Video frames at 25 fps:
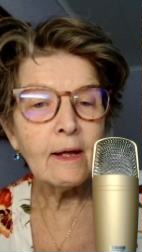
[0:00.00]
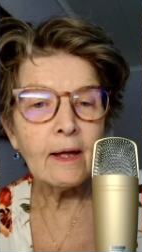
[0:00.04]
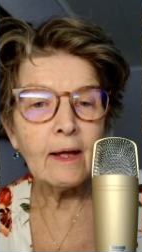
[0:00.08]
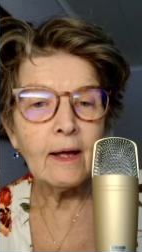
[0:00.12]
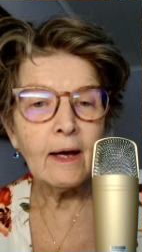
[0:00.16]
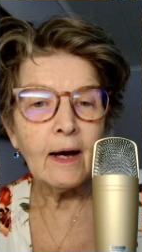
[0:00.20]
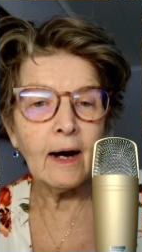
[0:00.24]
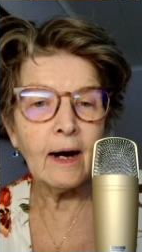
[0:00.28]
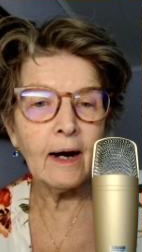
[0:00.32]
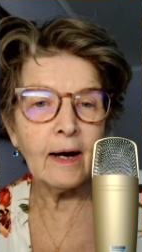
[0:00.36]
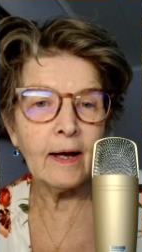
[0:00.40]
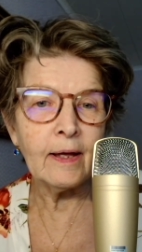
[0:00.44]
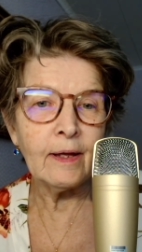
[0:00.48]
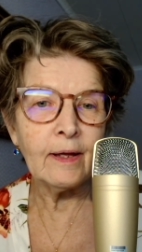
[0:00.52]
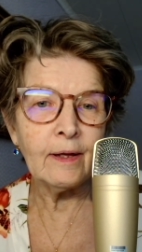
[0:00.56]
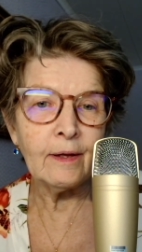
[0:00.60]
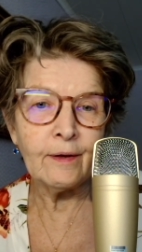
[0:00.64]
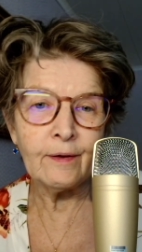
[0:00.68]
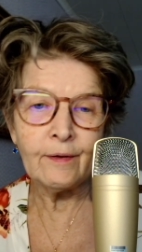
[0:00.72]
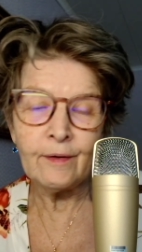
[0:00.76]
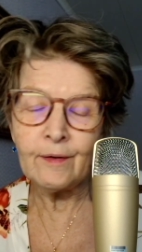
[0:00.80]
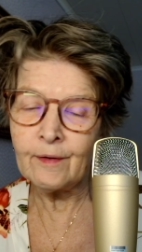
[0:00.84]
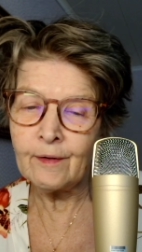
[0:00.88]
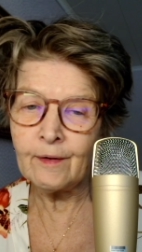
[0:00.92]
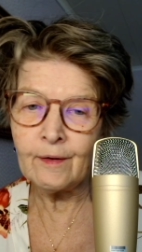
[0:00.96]

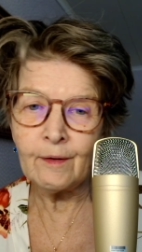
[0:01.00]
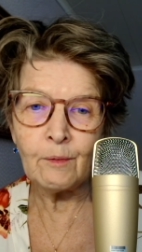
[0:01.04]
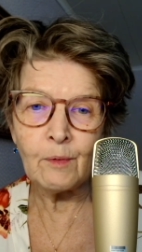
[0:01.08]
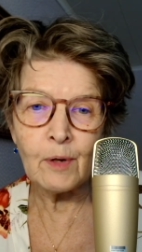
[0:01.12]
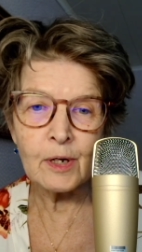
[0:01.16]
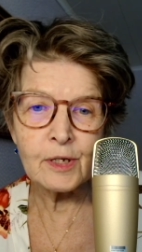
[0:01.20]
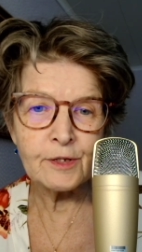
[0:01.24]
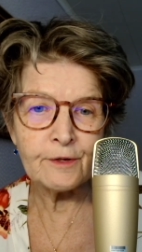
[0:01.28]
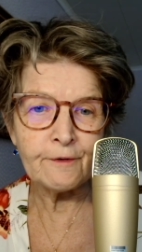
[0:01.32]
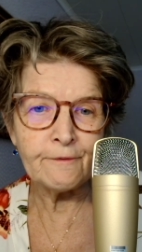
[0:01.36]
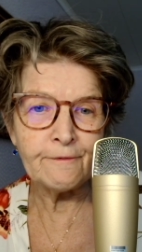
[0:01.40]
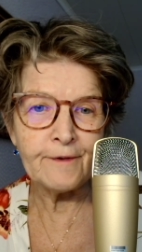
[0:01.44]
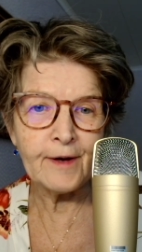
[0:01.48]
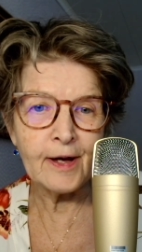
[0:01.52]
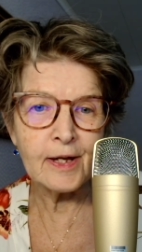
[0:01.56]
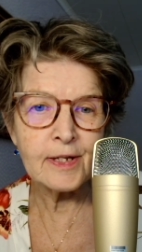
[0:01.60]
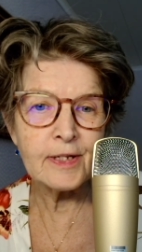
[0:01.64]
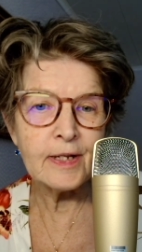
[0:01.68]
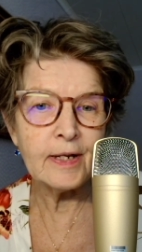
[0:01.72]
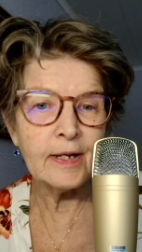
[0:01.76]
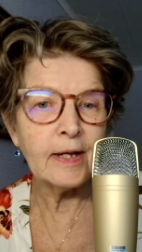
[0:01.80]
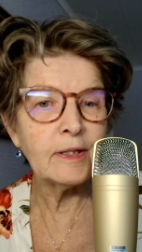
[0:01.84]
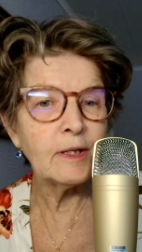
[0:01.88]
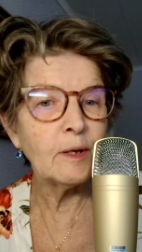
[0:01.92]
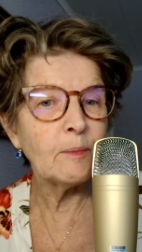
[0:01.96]
I was so
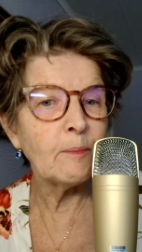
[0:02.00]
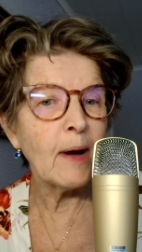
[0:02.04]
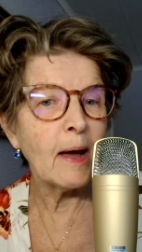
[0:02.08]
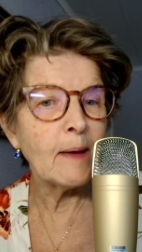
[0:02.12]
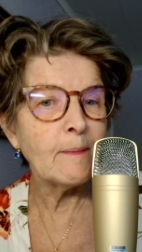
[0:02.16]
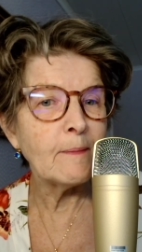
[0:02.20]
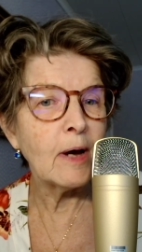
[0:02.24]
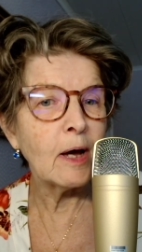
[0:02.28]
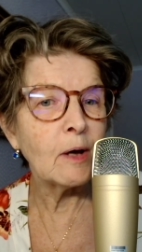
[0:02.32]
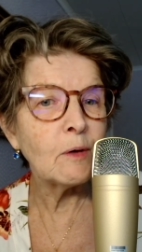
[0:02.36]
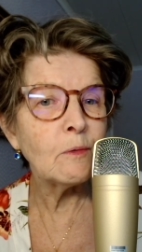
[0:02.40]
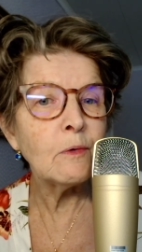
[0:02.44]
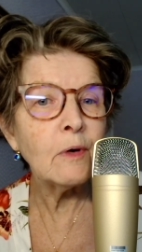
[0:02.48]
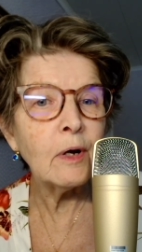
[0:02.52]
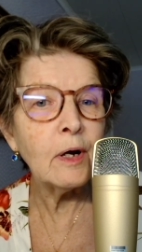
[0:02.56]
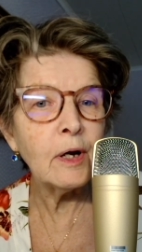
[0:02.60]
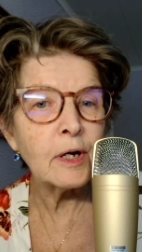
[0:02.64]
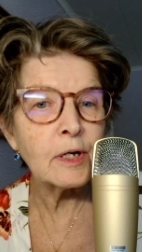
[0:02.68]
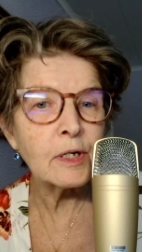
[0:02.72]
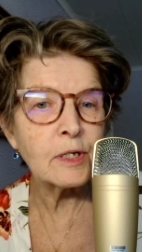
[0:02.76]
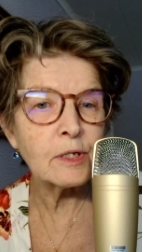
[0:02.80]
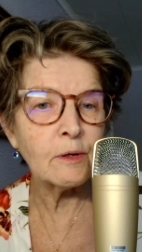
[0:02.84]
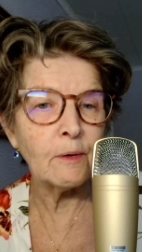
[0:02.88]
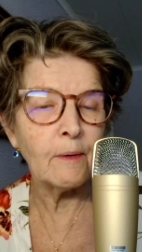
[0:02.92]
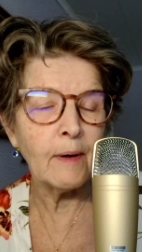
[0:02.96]
fascinated by my
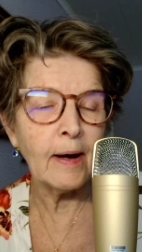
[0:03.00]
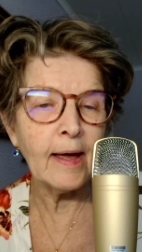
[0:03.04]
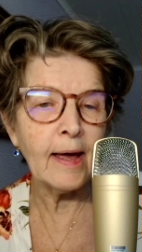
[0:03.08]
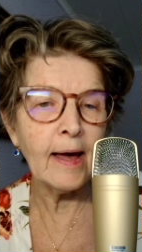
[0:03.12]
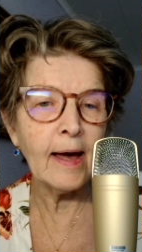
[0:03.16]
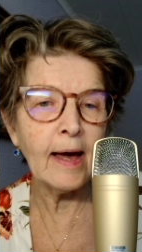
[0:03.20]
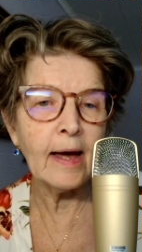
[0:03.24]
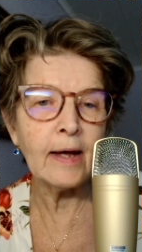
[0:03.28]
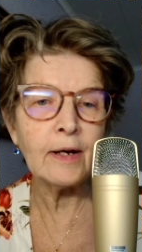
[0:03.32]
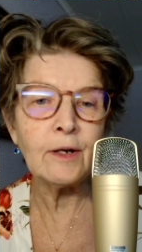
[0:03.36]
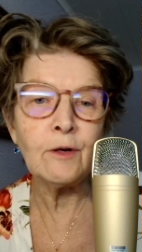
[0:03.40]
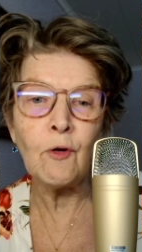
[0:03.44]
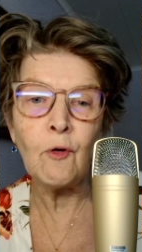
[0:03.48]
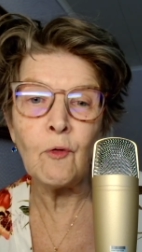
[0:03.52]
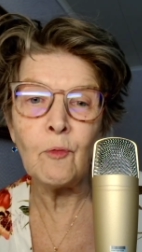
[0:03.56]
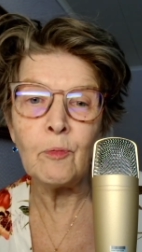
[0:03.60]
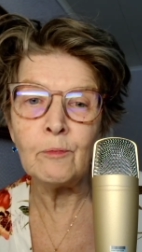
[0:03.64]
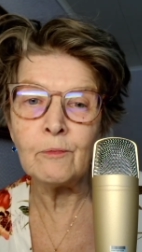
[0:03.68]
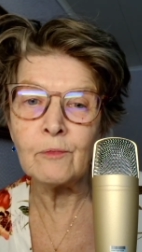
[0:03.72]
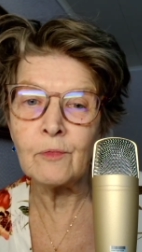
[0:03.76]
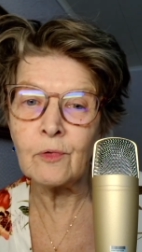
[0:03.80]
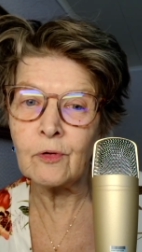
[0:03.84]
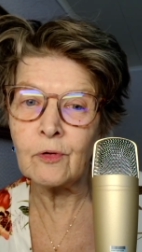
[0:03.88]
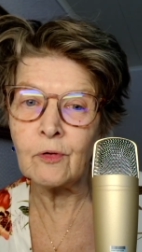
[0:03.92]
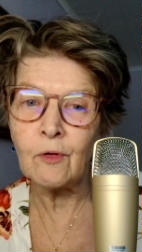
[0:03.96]
work, so I had no
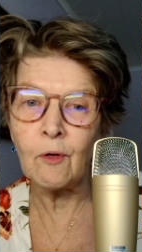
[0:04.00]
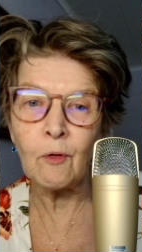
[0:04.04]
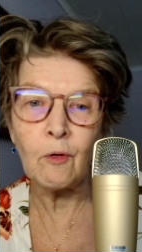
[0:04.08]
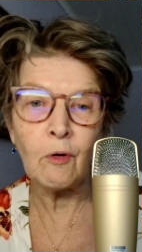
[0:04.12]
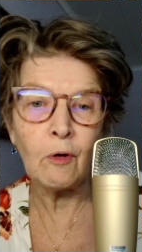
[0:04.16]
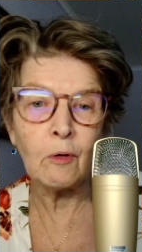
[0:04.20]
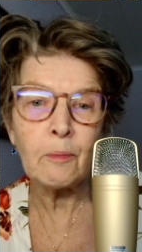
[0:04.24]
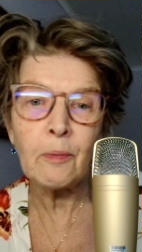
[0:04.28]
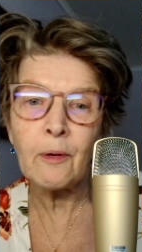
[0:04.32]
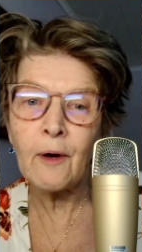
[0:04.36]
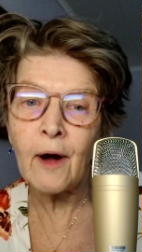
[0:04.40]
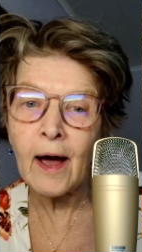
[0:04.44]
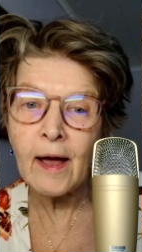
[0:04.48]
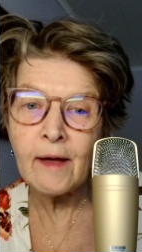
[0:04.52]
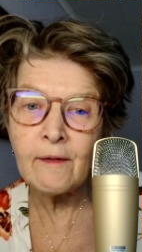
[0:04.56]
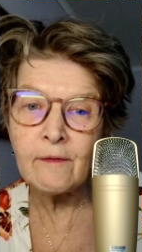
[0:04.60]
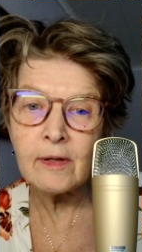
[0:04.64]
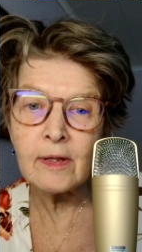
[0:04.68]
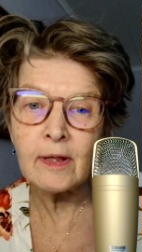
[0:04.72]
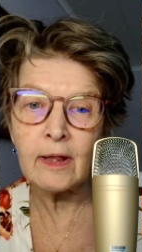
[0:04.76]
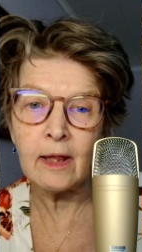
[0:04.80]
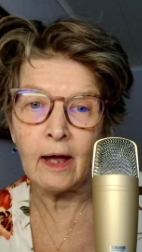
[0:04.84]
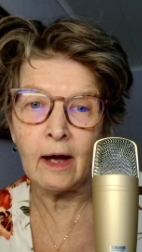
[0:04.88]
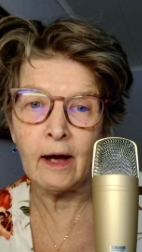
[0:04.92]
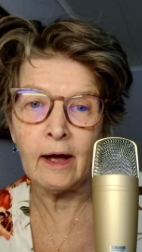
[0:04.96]
so-called
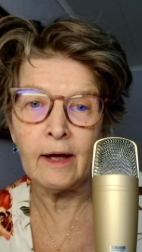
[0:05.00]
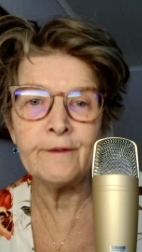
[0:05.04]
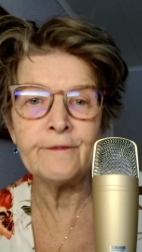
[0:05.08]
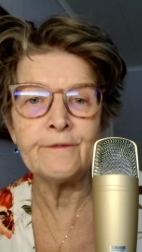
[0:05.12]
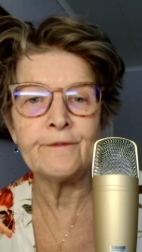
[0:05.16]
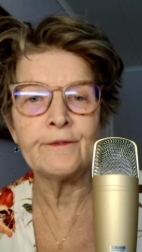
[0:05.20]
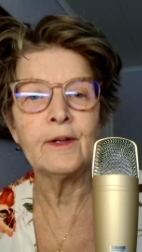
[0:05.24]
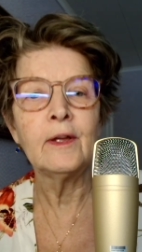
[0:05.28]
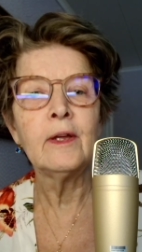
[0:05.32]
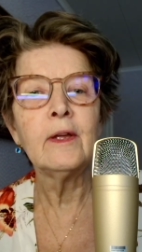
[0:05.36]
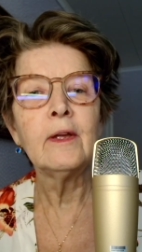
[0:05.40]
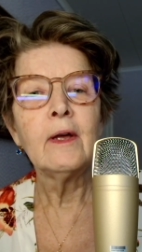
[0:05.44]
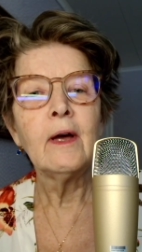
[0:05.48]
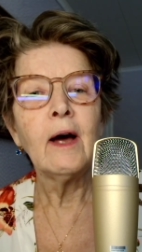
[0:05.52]
private life.